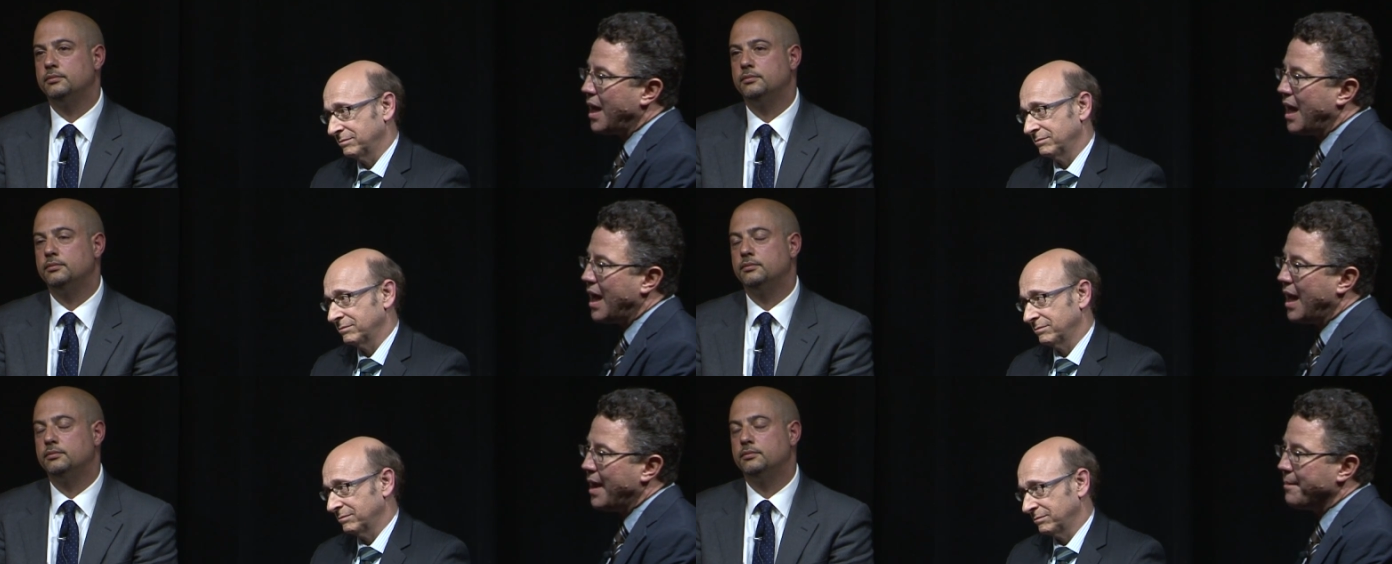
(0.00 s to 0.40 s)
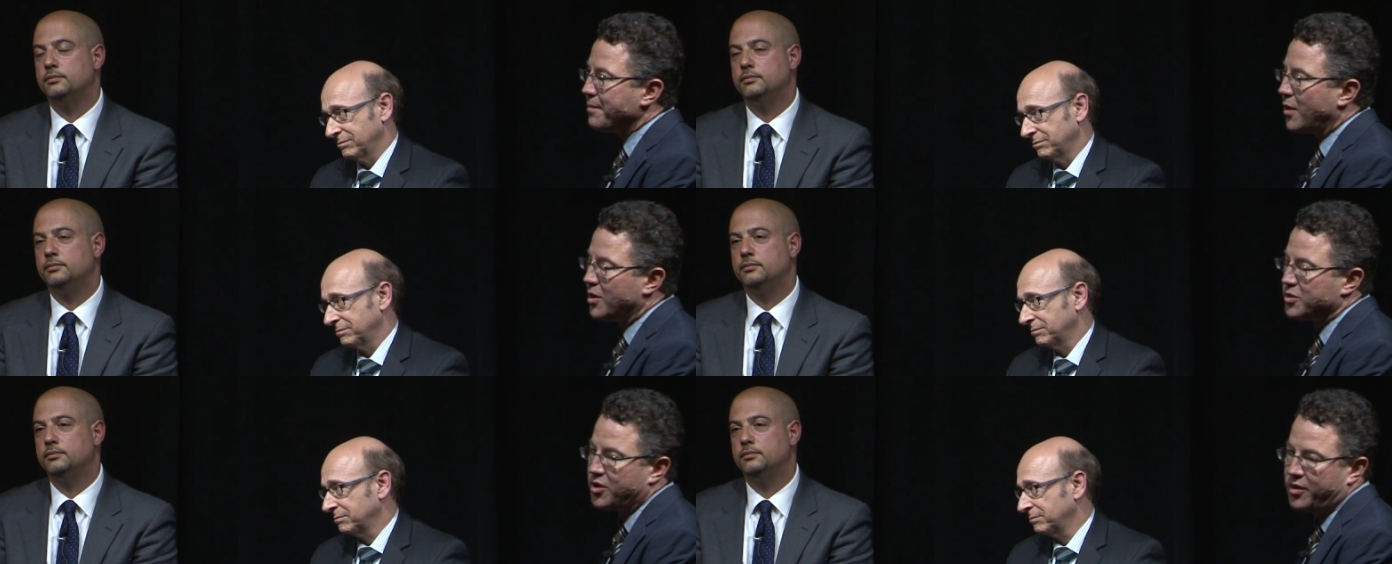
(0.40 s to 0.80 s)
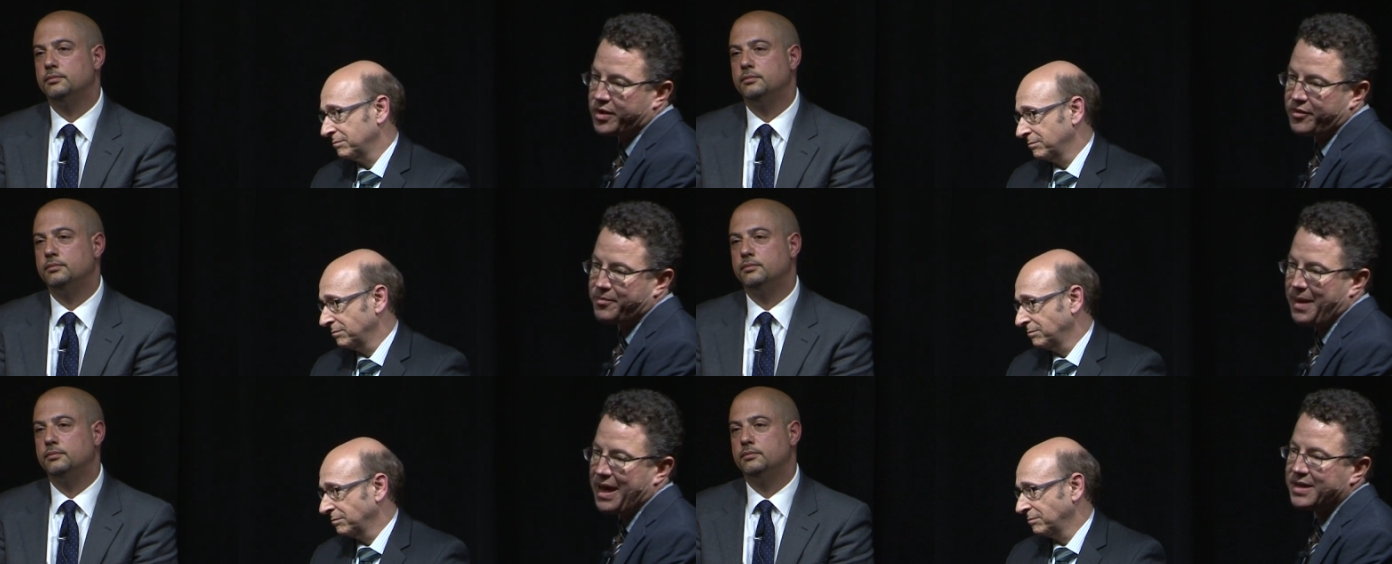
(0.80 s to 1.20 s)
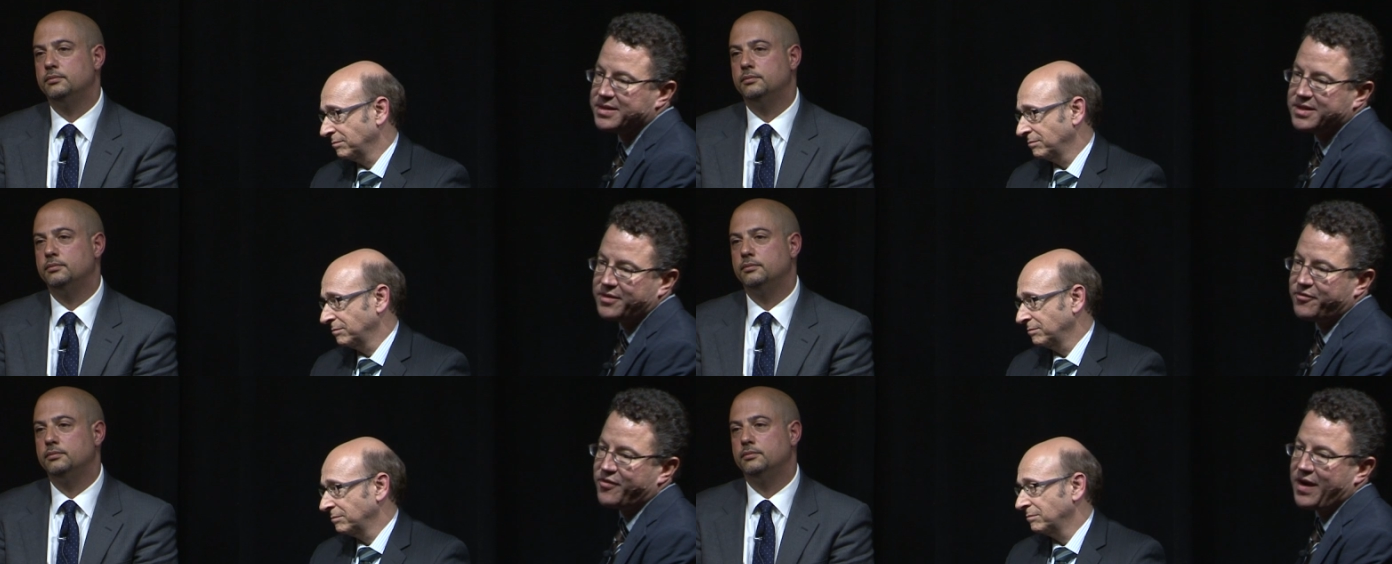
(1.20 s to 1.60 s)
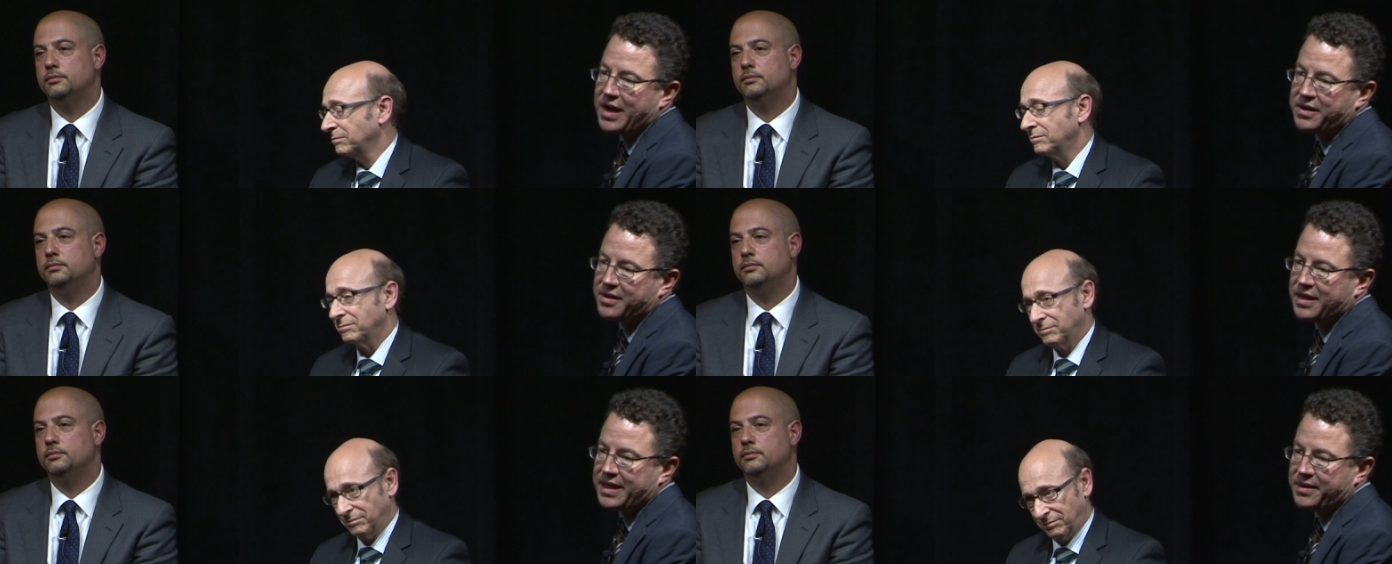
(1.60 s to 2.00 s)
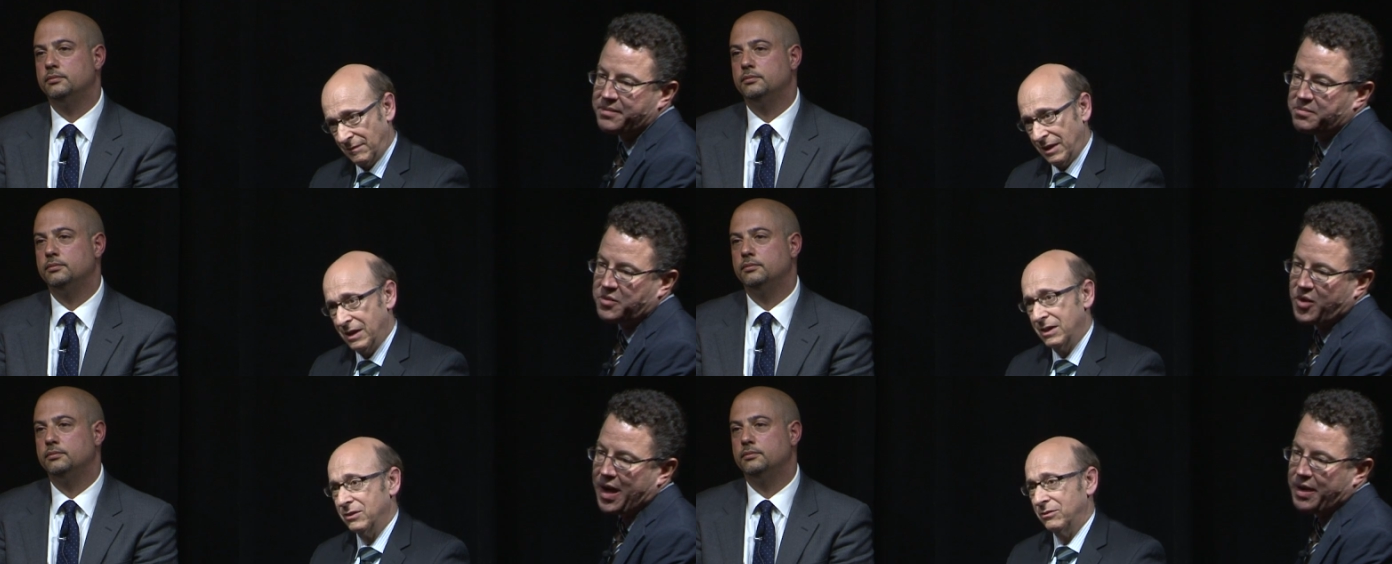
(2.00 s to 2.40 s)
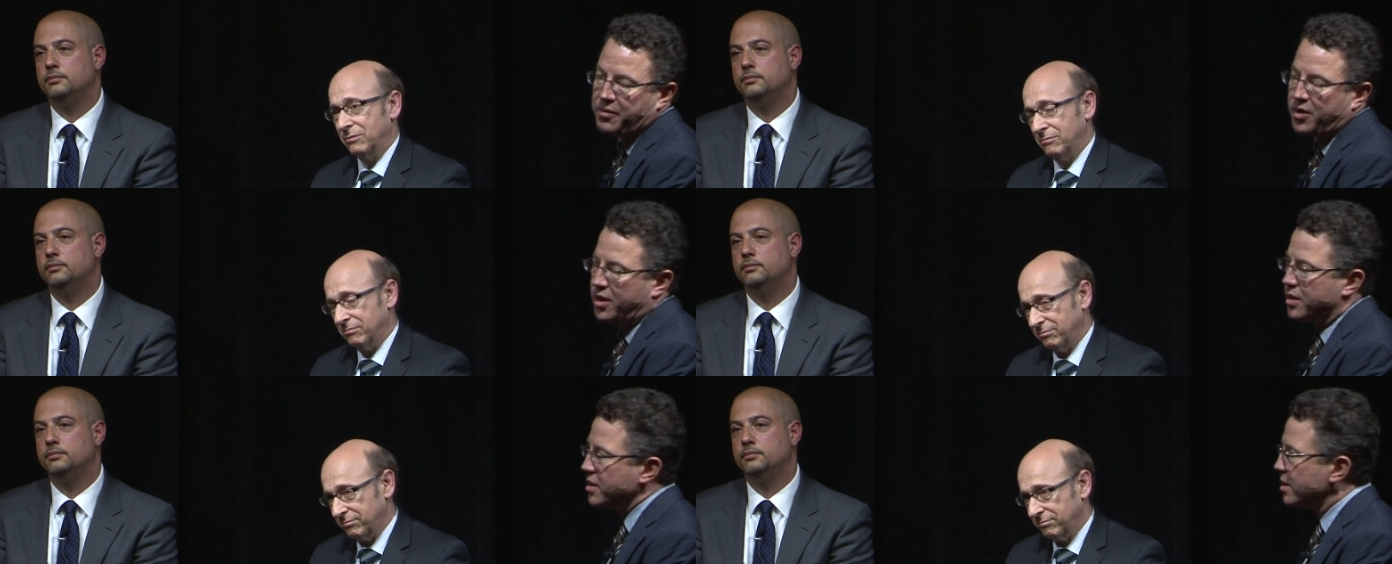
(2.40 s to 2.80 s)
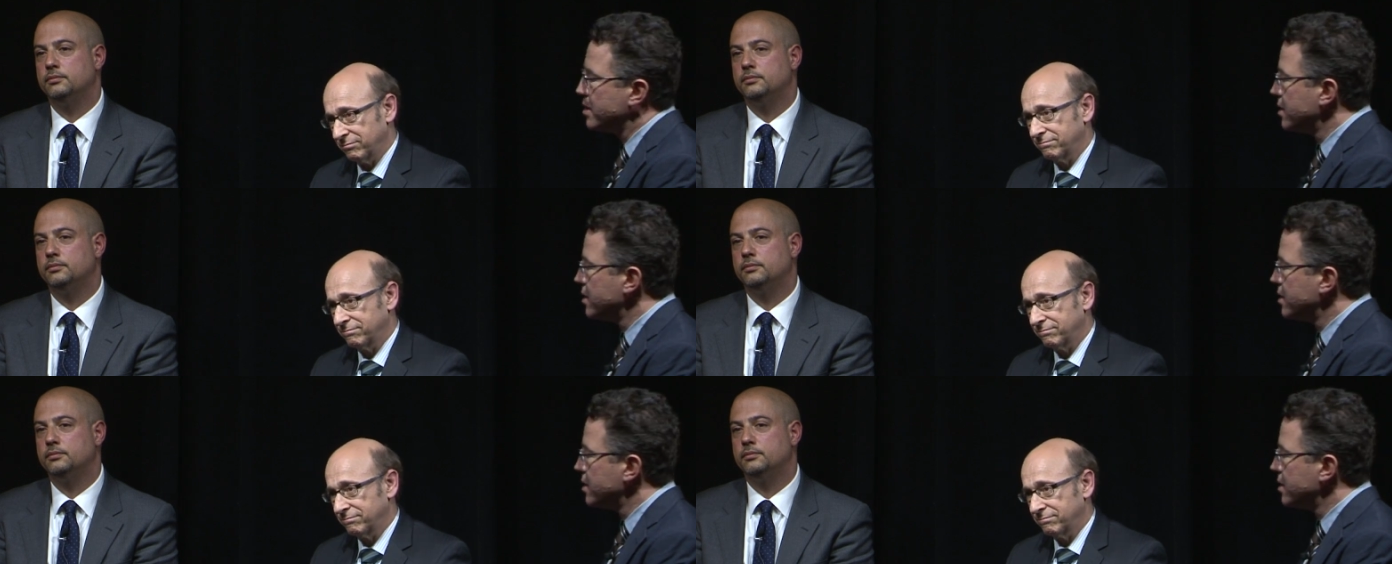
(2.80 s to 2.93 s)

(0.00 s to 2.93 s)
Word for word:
Speaker 1: um, alternative medicine, frankly, where yes. I work.